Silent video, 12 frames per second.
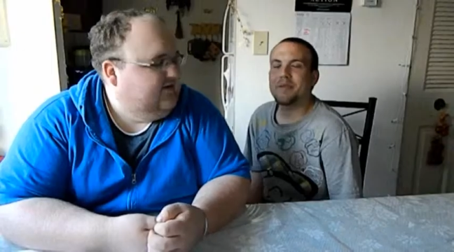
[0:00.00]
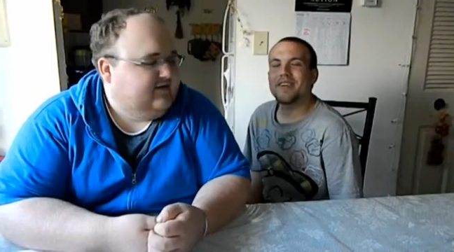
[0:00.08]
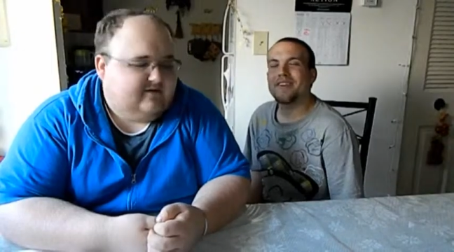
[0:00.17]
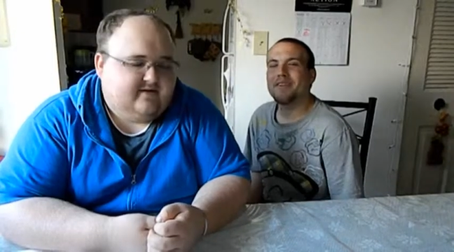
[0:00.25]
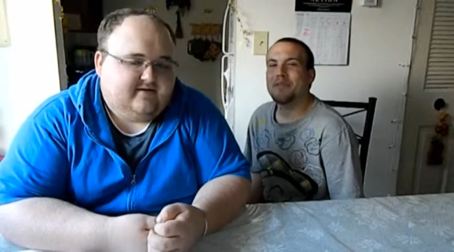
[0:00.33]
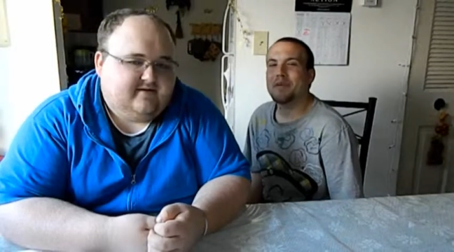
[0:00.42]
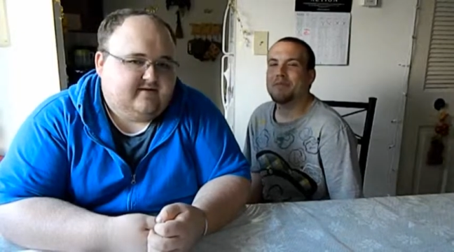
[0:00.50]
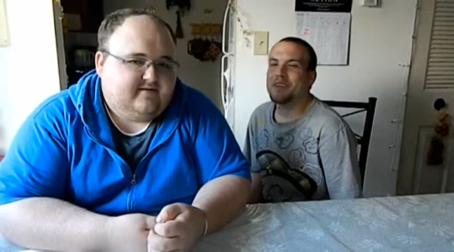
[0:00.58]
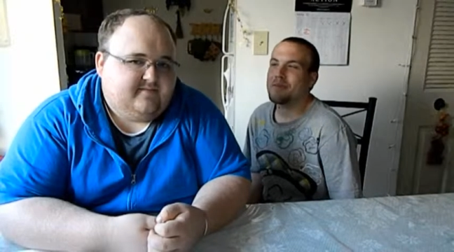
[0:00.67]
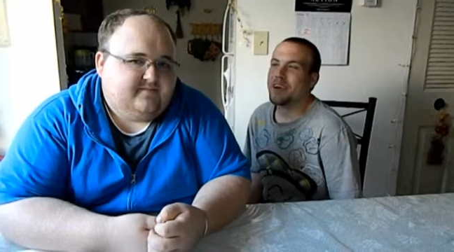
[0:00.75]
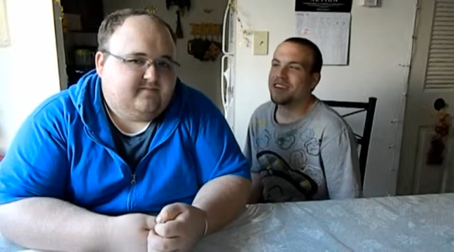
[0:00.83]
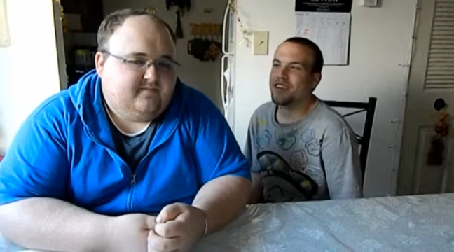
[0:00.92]
Speaker 1: But it, would it
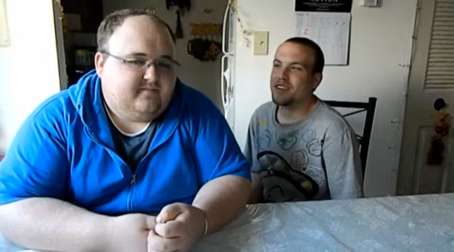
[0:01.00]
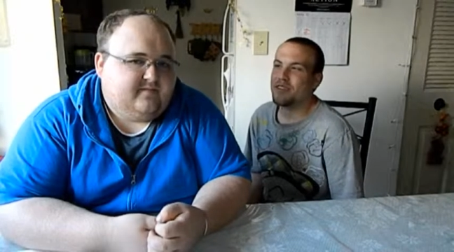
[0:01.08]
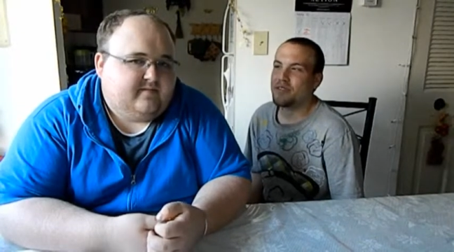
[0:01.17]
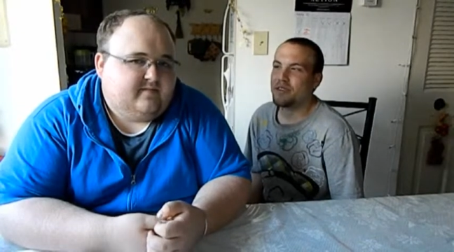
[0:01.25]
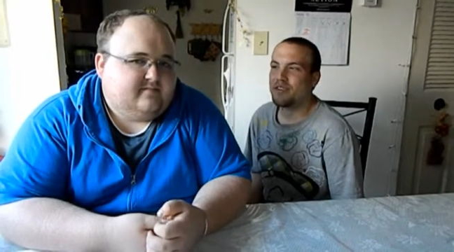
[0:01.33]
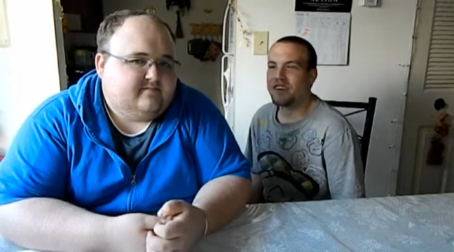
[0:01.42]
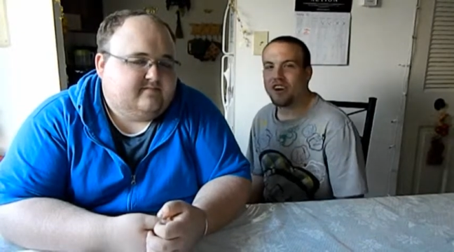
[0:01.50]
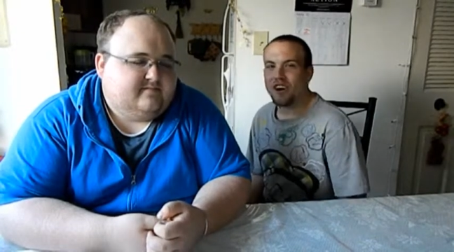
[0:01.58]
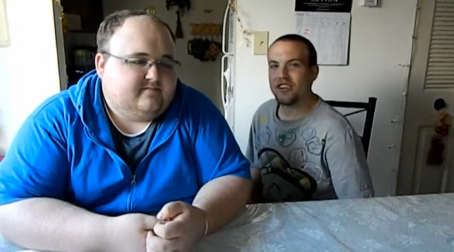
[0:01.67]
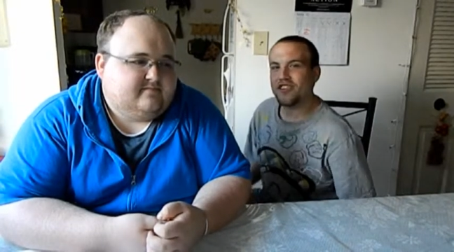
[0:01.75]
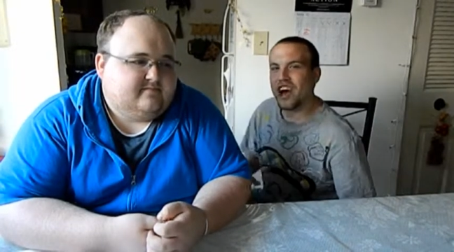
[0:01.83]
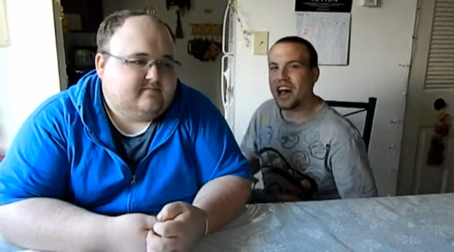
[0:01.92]
really make sense if he was like
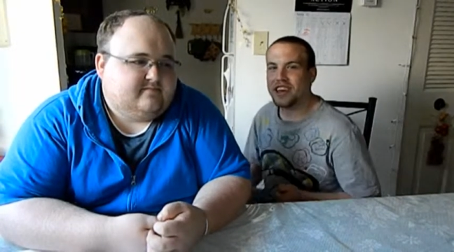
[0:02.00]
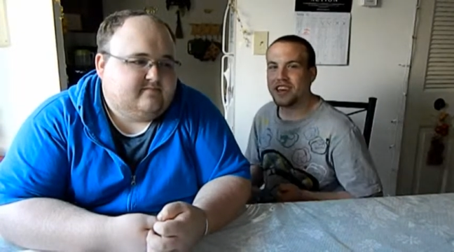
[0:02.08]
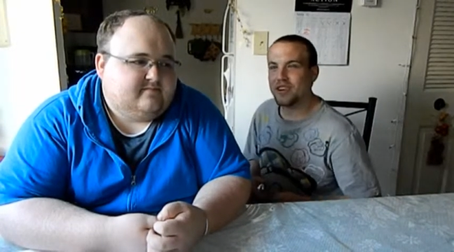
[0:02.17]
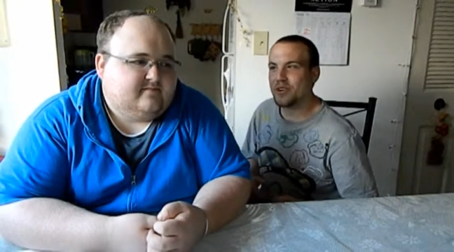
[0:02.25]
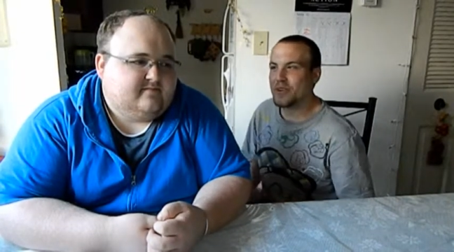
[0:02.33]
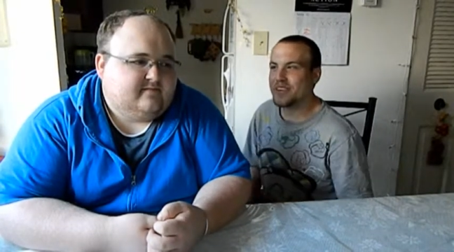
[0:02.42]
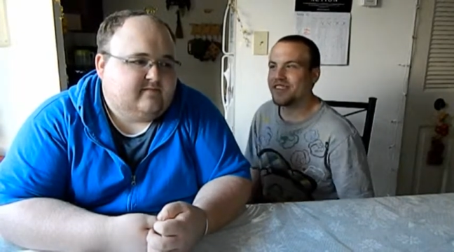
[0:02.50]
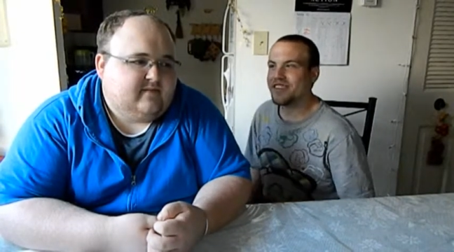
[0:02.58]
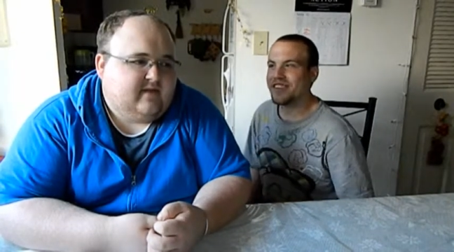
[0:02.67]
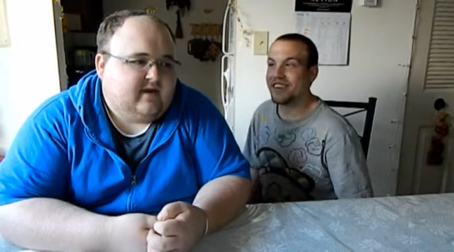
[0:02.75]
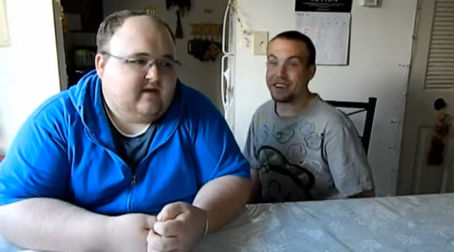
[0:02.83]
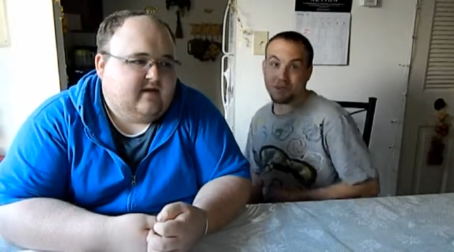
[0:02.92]
all jolly and doing this?
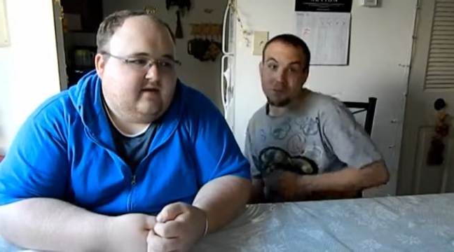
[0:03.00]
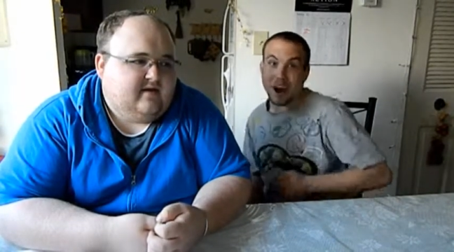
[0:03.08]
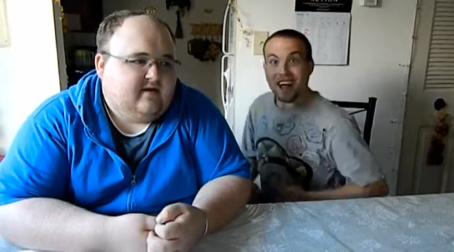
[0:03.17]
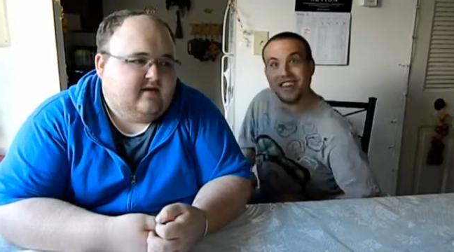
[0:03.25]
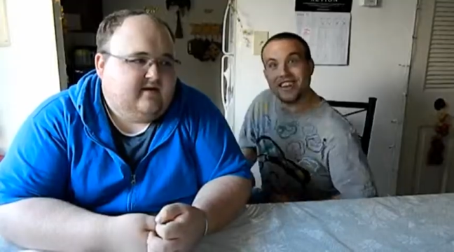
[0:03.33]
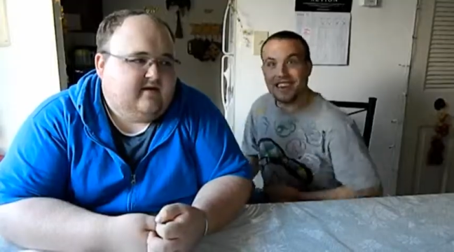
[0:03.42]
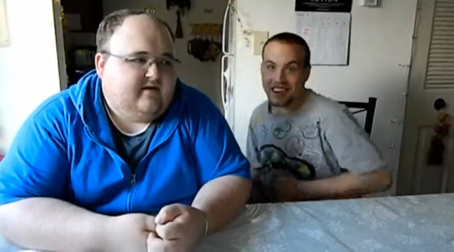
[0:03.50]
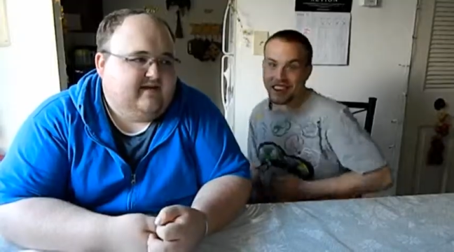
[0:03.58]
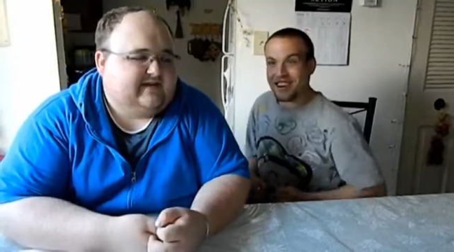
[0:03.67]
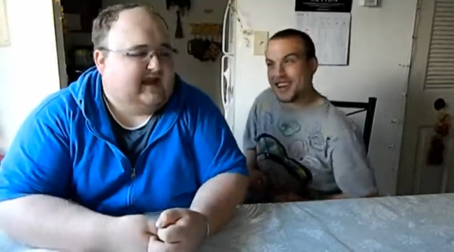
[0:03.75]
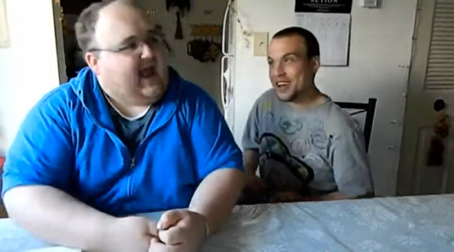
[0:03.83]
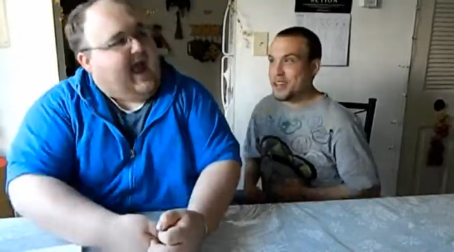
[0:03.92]
He's like smiling, like
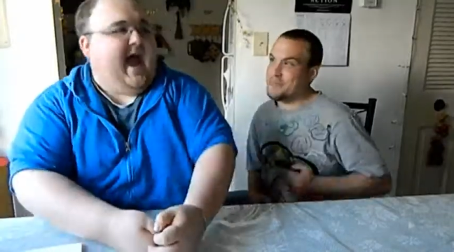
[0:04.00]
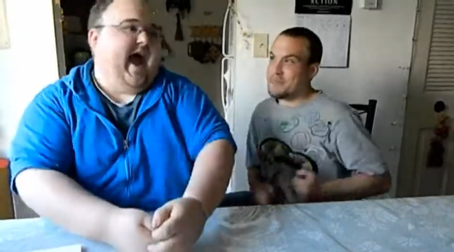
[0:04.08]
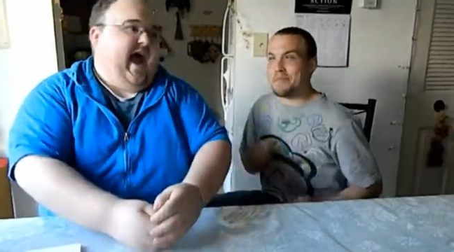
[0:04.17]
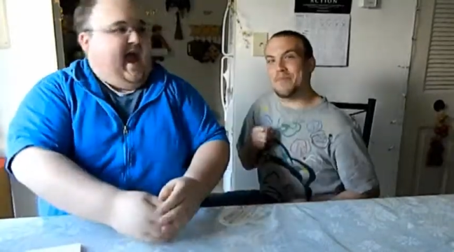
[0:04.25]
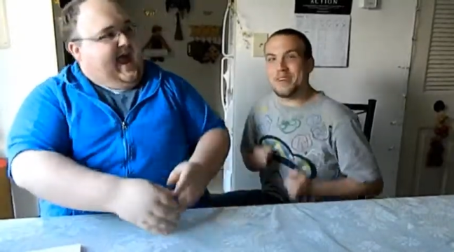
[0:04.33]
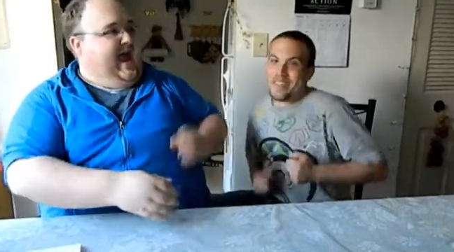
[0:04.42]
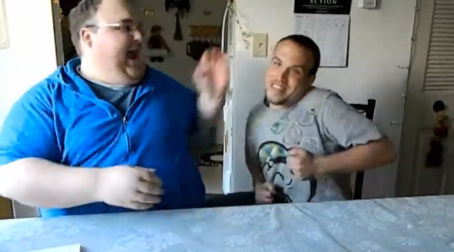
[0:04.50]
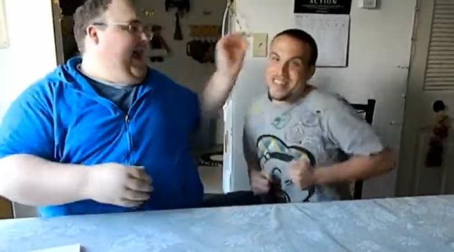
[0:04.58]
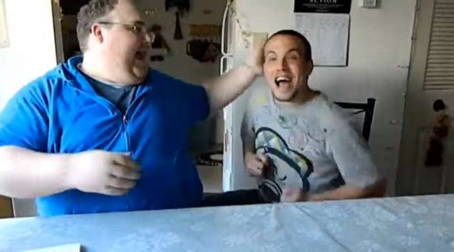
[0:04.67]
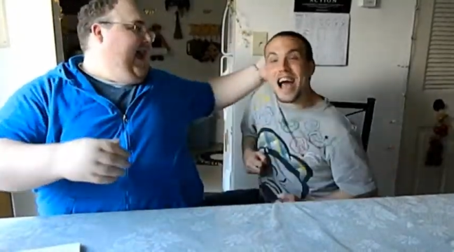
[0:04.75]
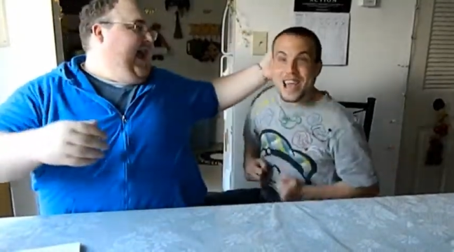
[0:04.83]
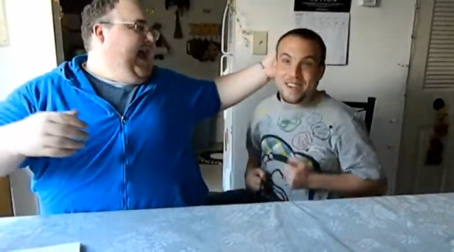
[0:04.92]
he's like killing people with
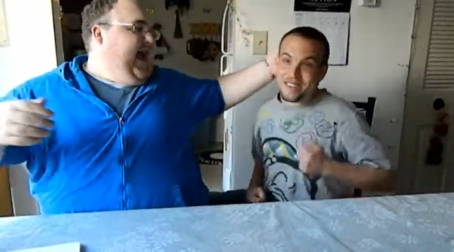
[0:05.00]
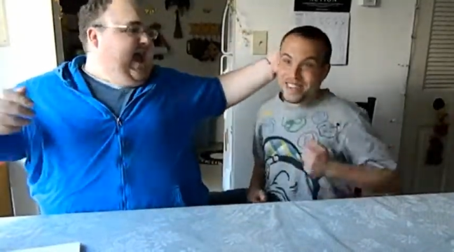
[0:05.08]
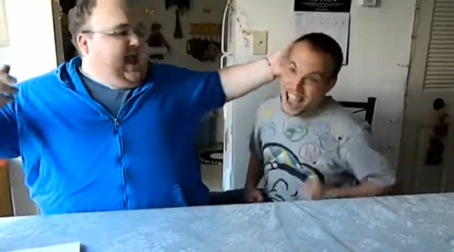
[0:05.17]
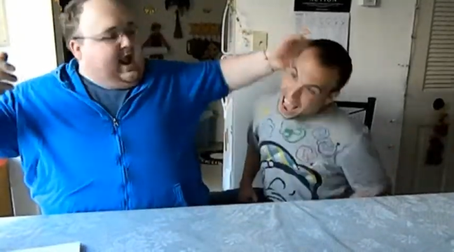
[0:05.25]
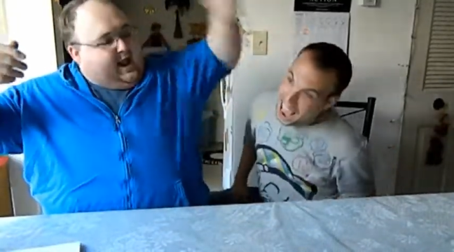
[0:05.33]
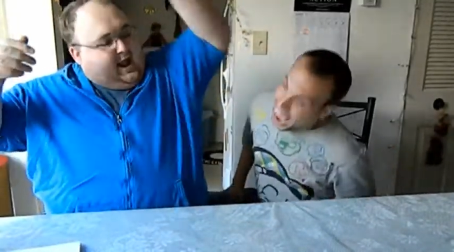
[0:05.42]
knives.